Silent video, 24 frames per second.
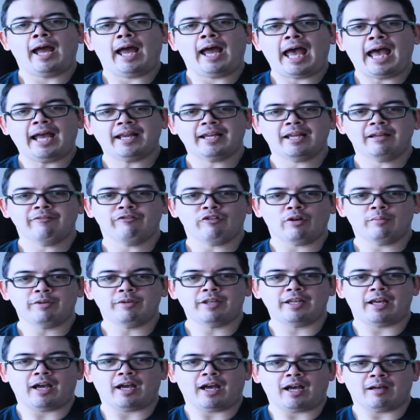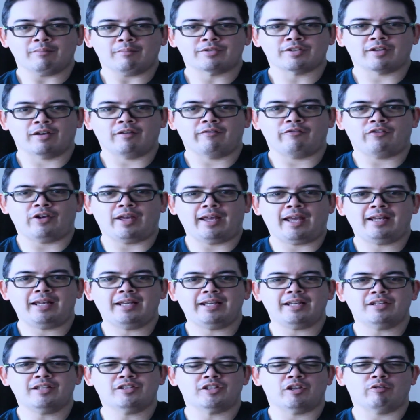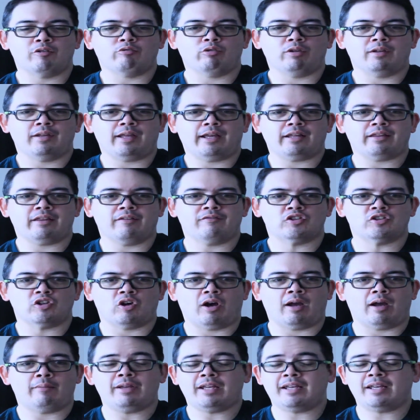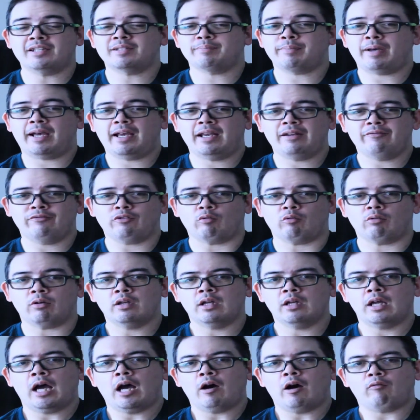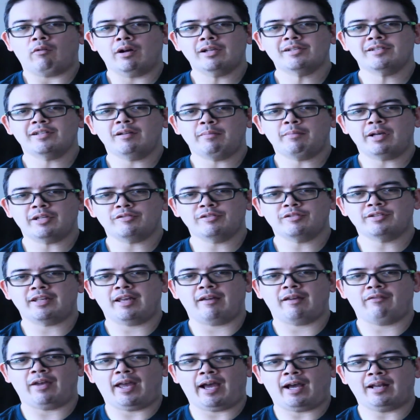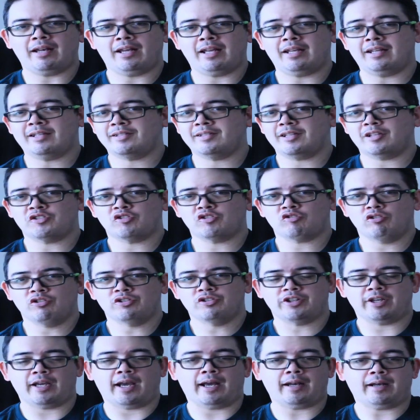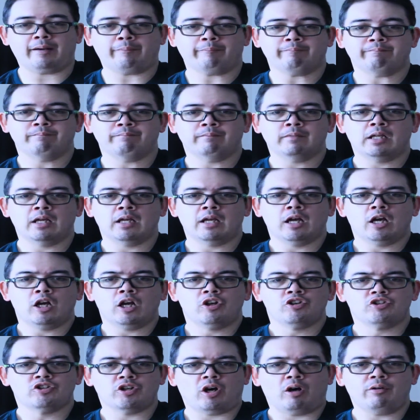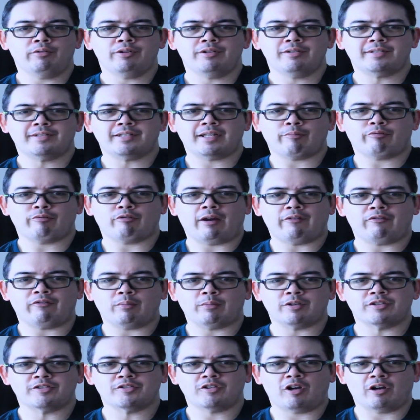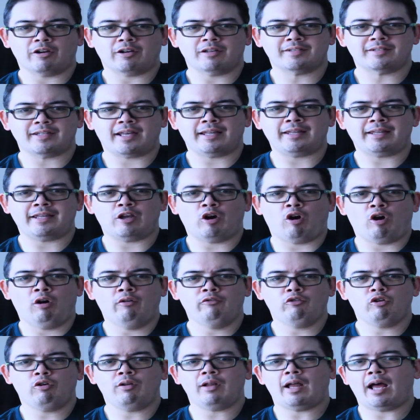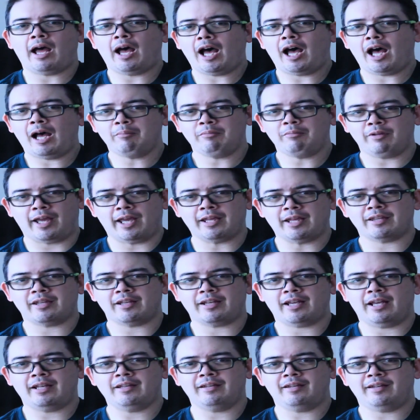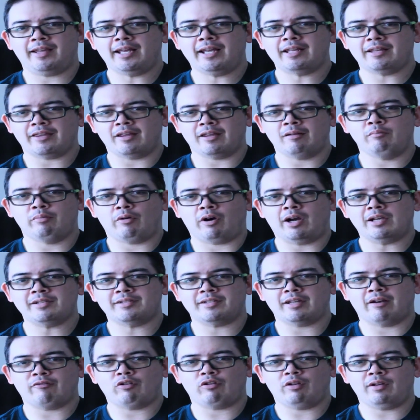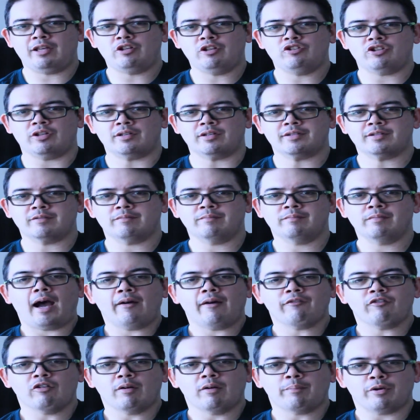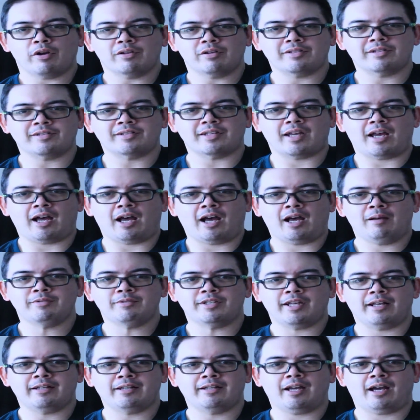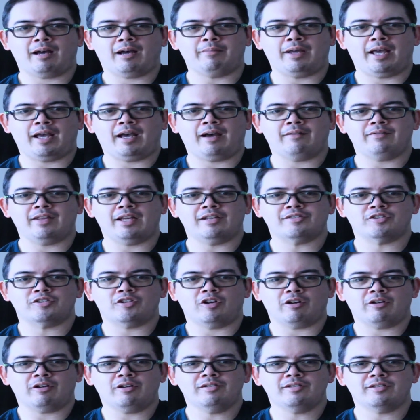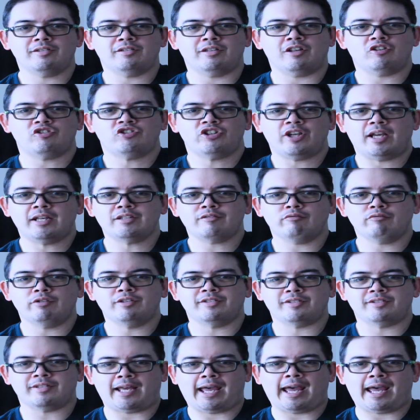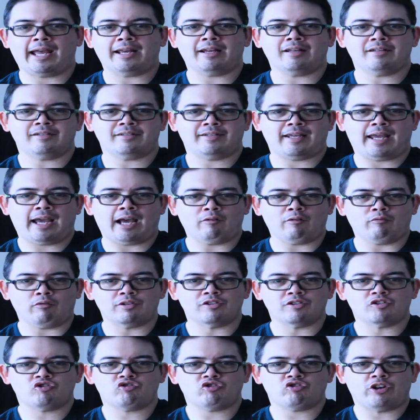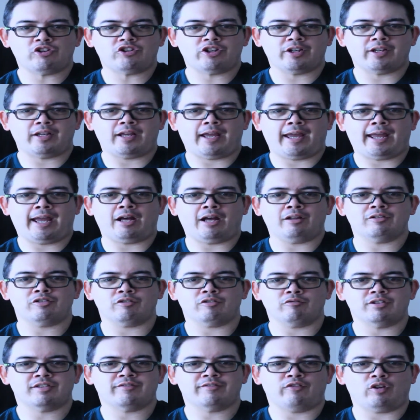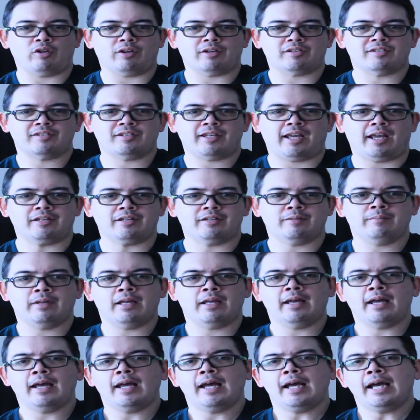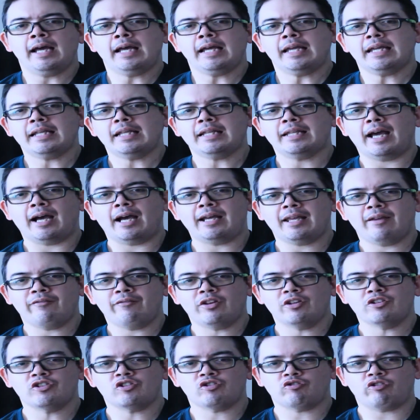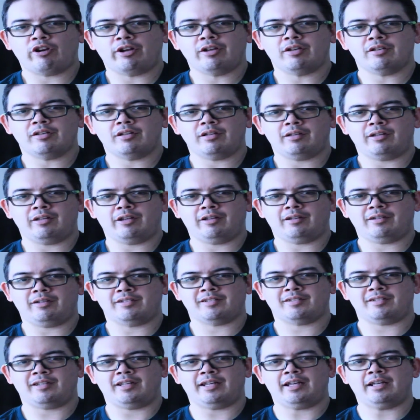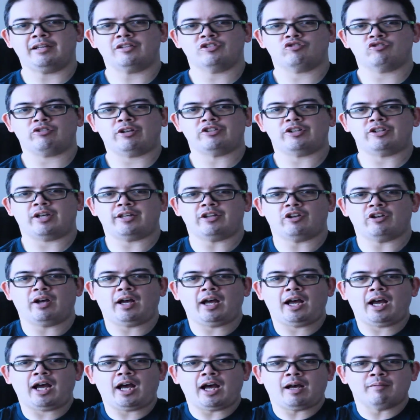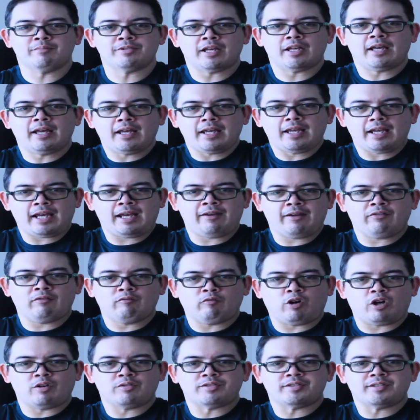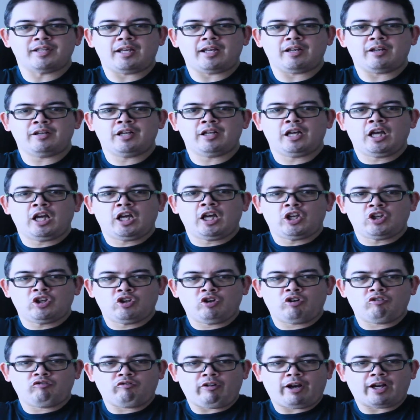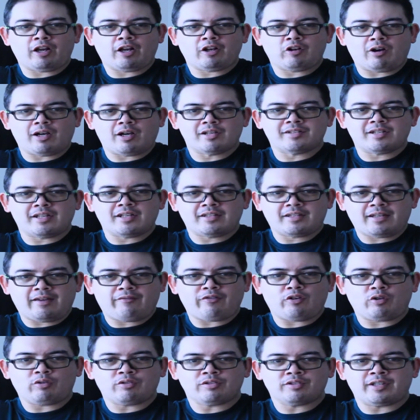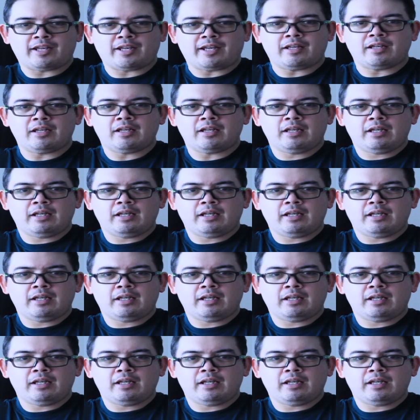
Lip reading: Hanging from the arms for any considerable length of time is painful. Once the muscles give out, it is excruciating. Shoulders separate from the sockets and the overall arm length can lengthen by several inches. After a person's arms had come out of their sockets, the chest would sag downwards, stretching out to its full extent. Now, if you strenuously stretch out your arms, even while seated, you'll recognize the difficulty.